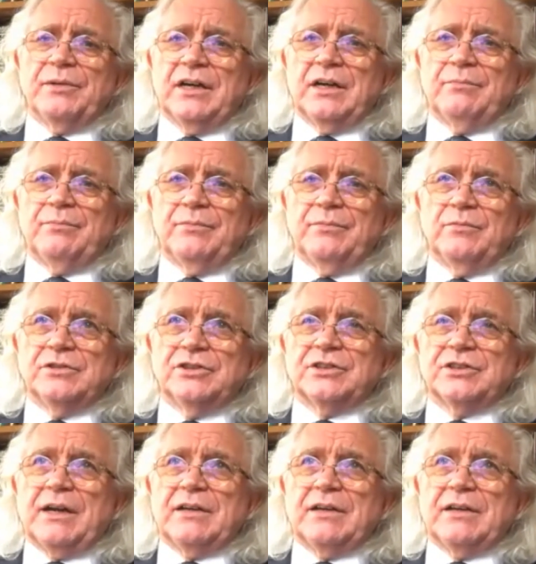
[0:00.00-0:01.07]
We're
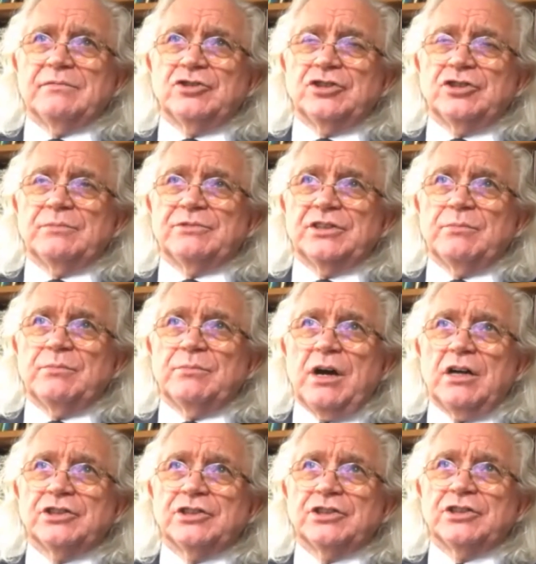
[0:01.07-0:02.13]
just about tripped into
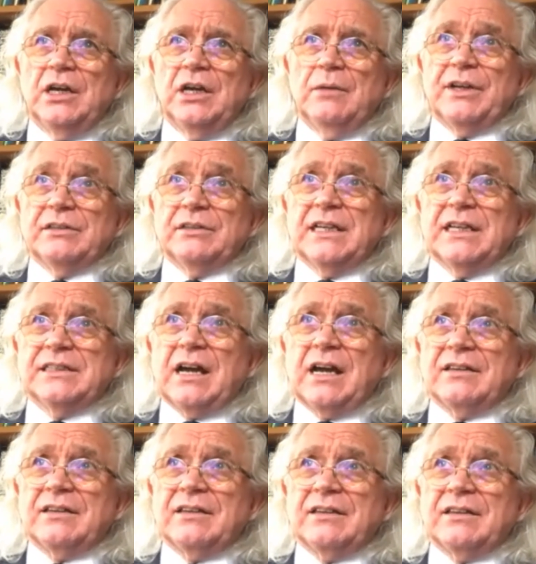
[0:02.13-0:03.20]
March. But
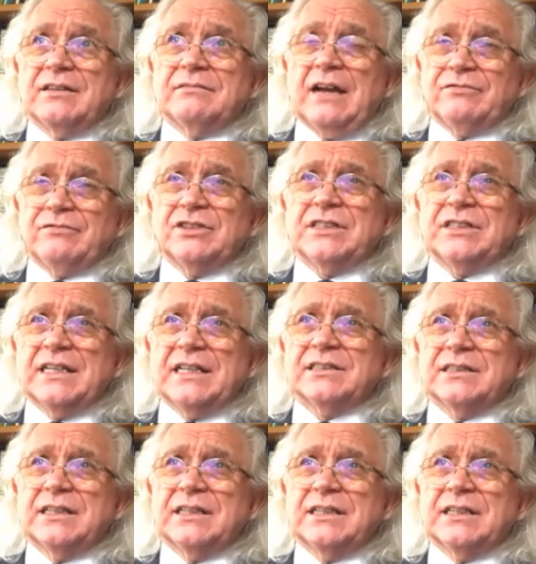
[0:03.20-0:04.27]
I have to say,
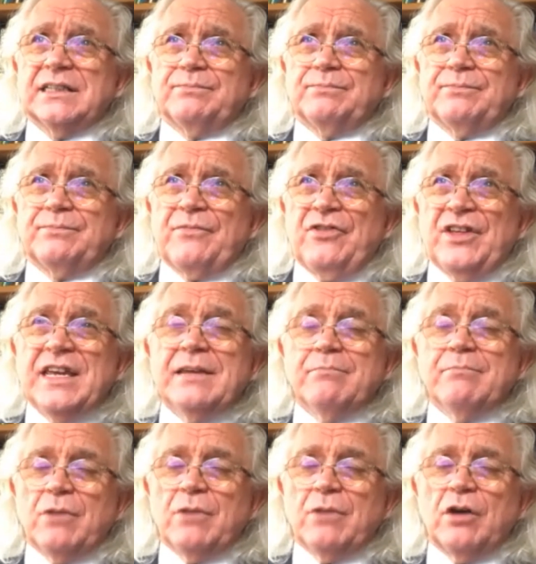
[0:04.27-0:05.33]
it's the
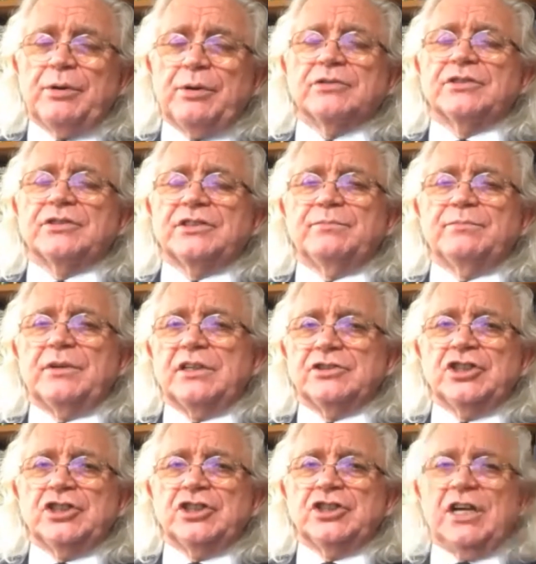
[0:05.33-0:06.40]
most positive
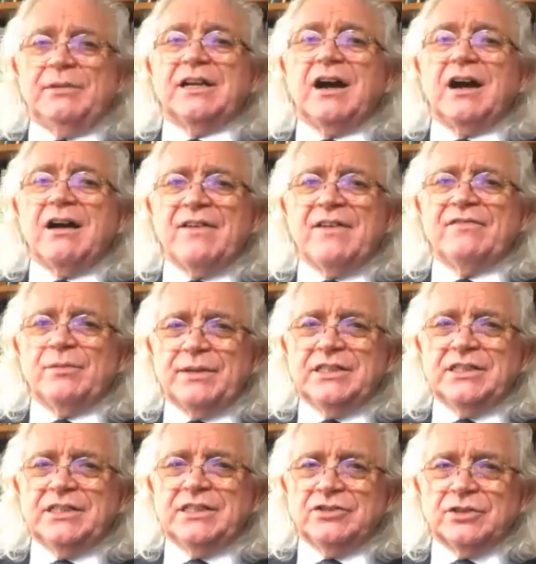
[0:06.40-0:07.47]
branch chair meeting I've ever
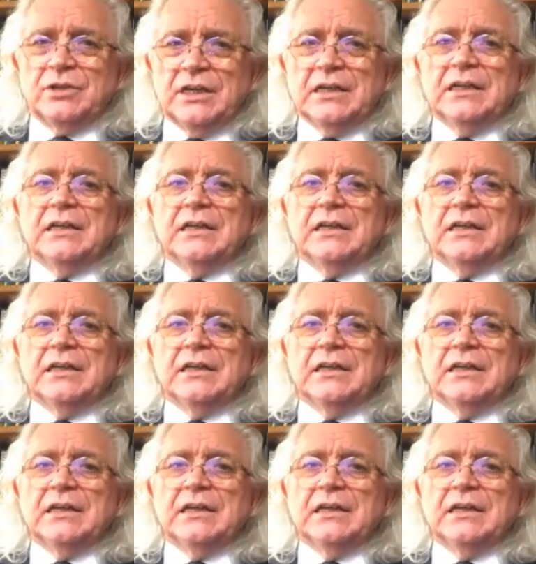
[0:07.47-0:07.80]
been to.